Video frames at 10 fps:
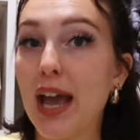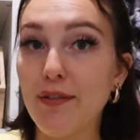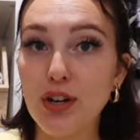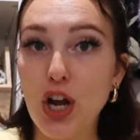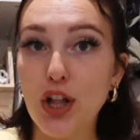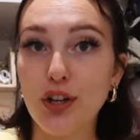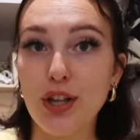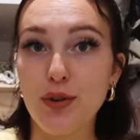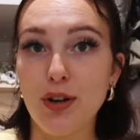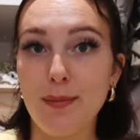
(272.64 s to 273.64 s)
every color
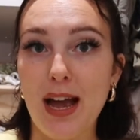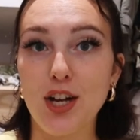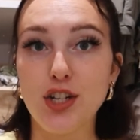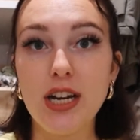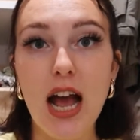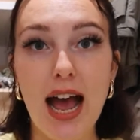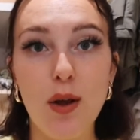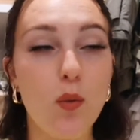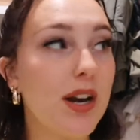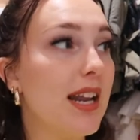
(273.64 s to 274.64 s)
that you could imagine.
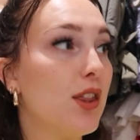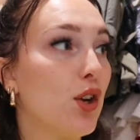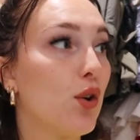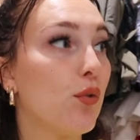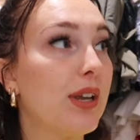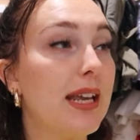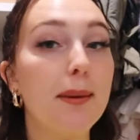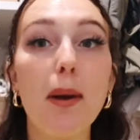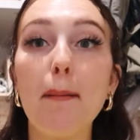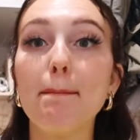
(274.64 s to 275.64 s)
I wanted the
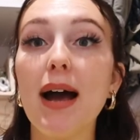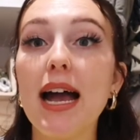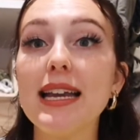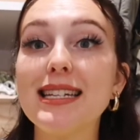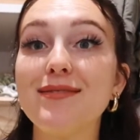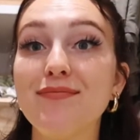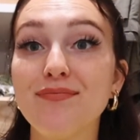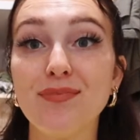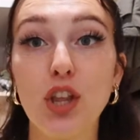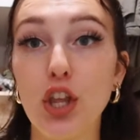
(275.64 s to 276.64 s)
cream, but
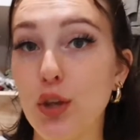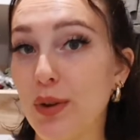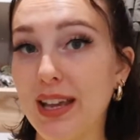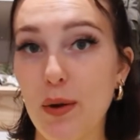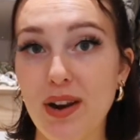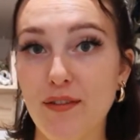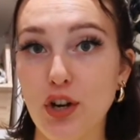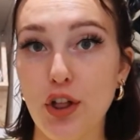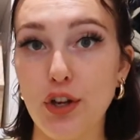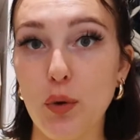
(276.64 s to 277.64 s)
you can get
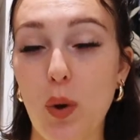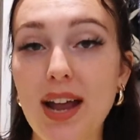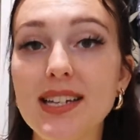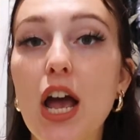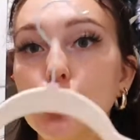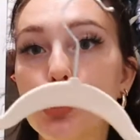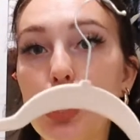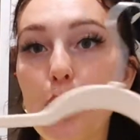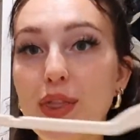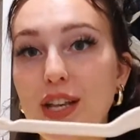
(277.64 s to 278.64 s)
whatever color you want.
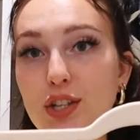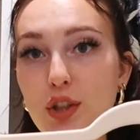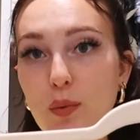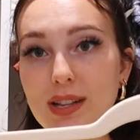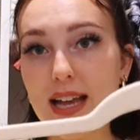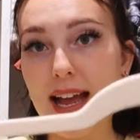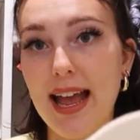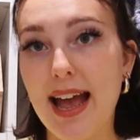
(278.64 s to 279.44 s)
So these are the ones I